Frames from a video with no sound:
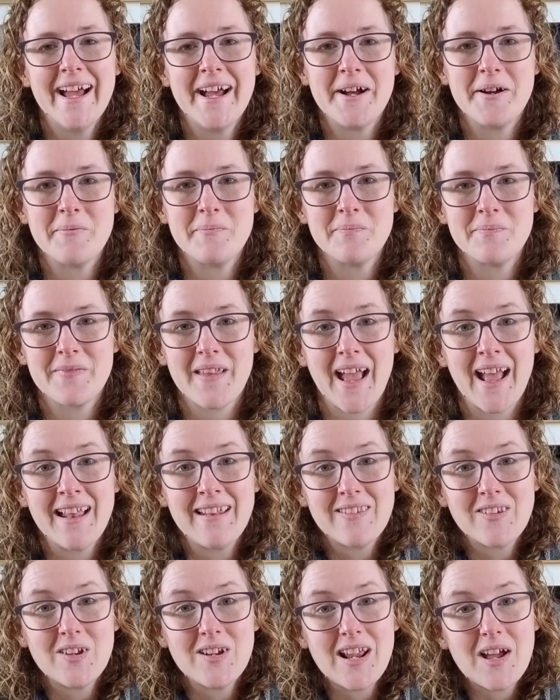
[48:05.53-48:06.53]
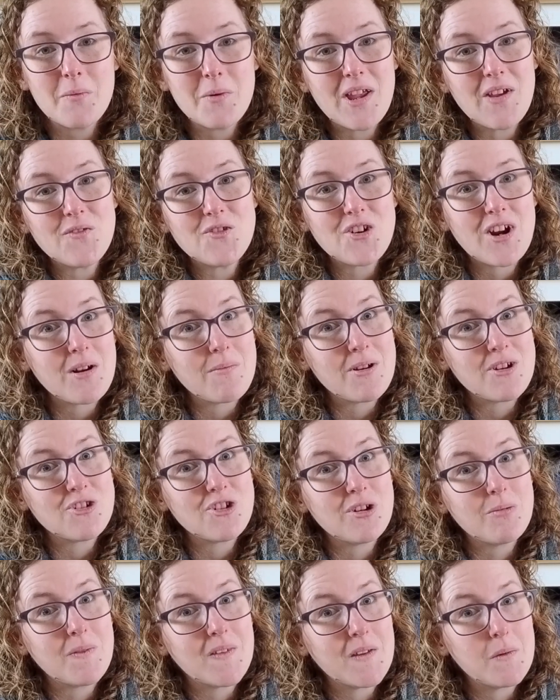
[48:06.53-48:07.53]
and so now we have dried
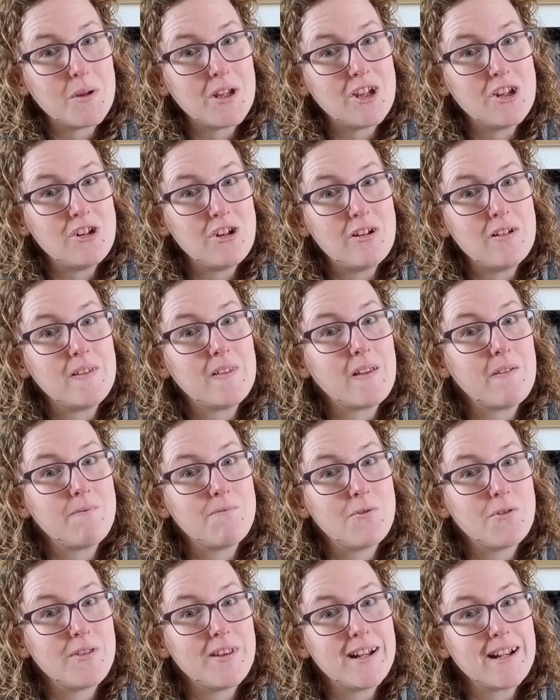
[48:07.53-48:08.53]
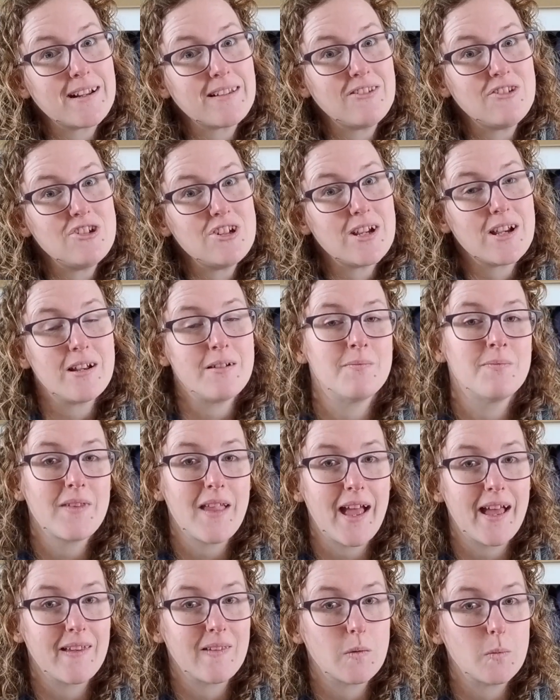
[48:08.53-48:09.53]
mushrooms that we can use for the next year
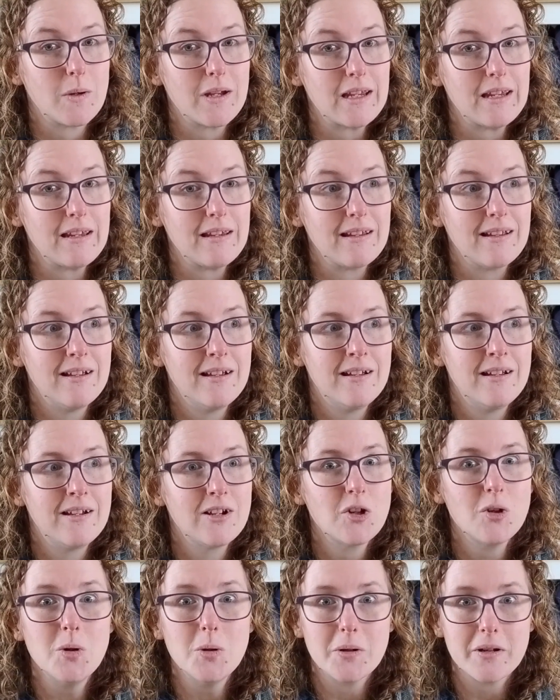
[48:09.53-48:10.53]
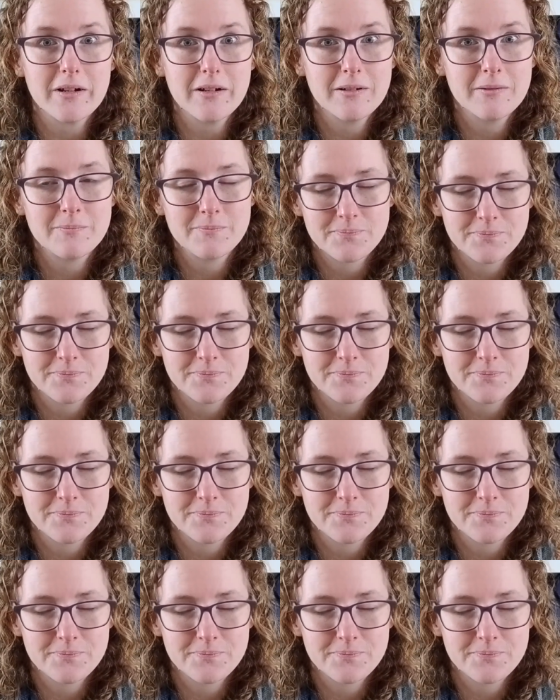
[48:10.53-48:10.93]
as we cook.